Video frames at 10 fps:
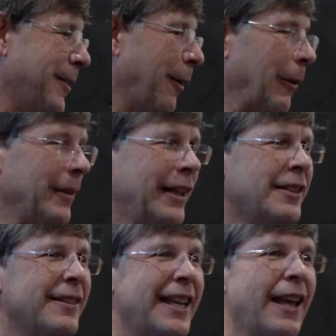so
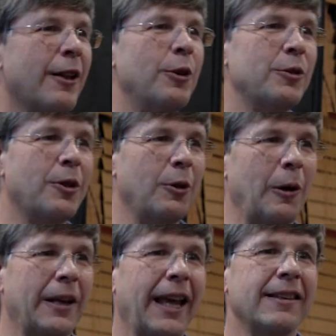let's take a closer
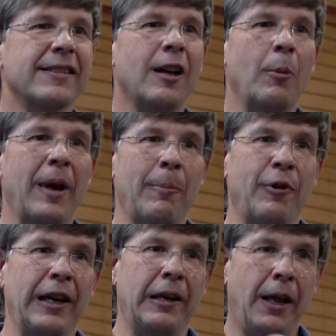look at the cell
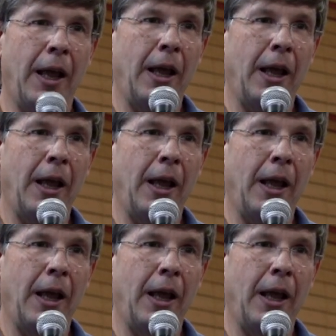membrane.